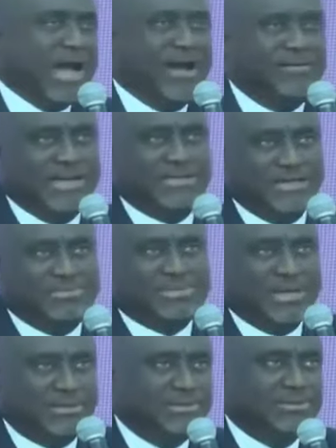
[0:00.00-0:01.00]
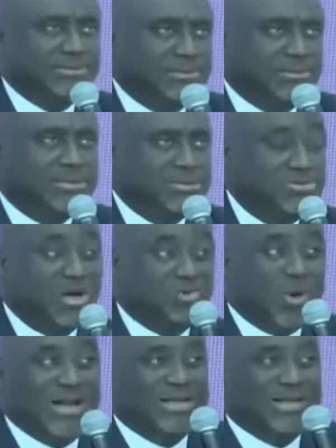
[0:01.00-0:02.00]
should have their 10%?
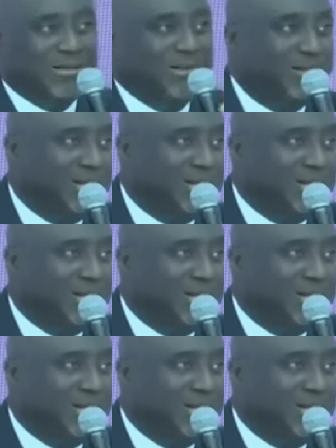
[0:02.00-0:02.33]
Not one day